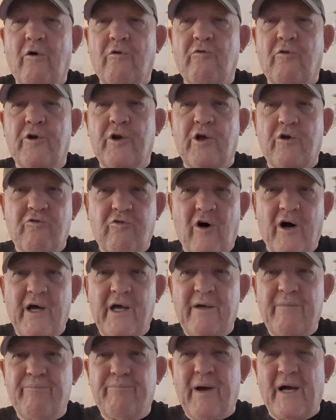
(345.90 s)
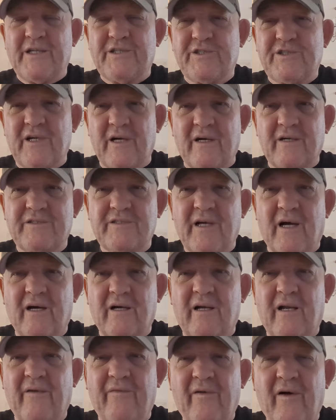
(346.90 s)
Ronnie Kray bashed
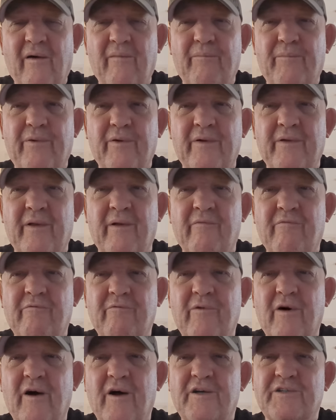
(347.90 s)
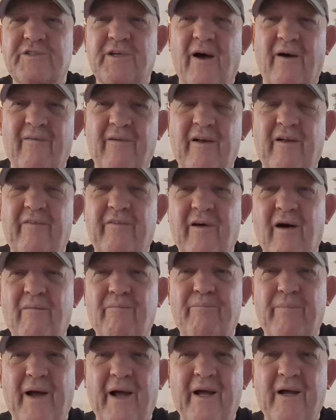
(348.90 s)
Sutcliffe up, and then Sutcliffe
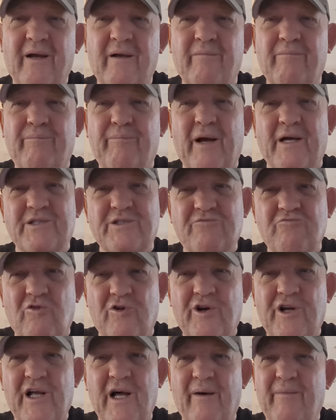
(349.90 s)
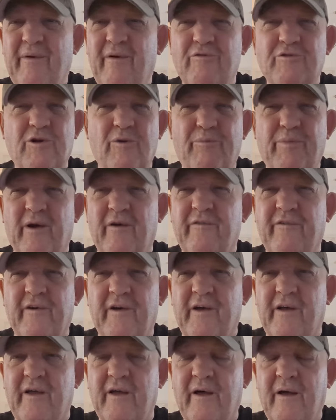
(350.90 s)
come back and bashed Ronnie up. It was a big
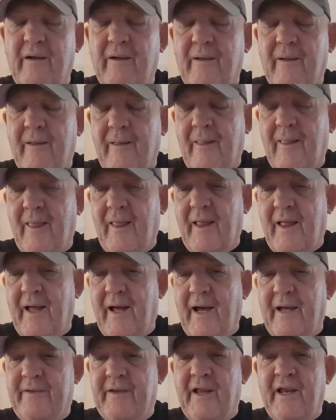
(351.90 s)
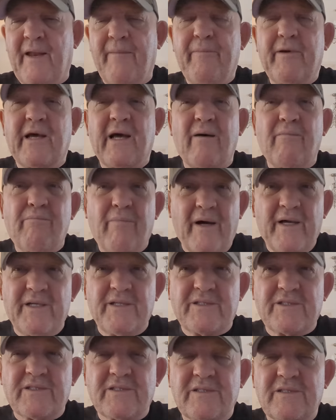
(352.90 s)
thing, yeah. And then they become
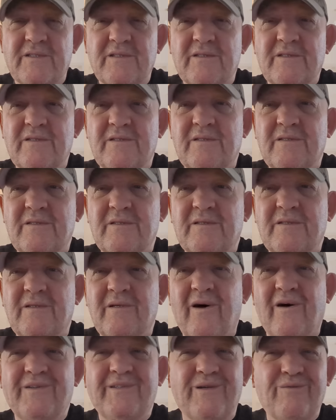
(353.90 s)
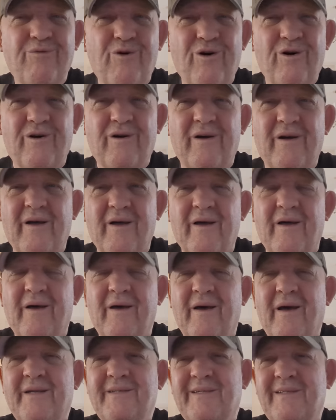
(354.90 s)
mates. I said, what?
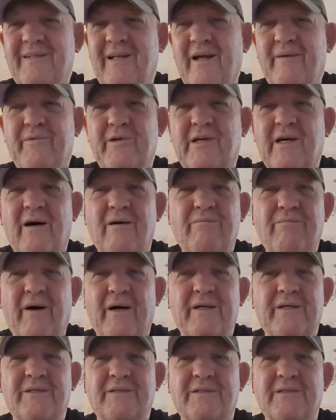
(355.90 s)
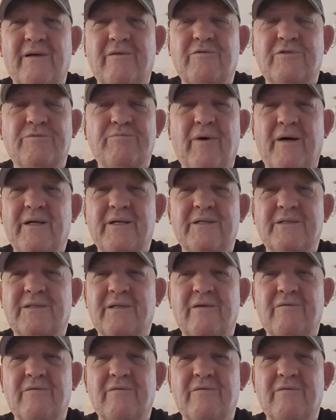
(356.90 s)
He said they become mates. There was mates.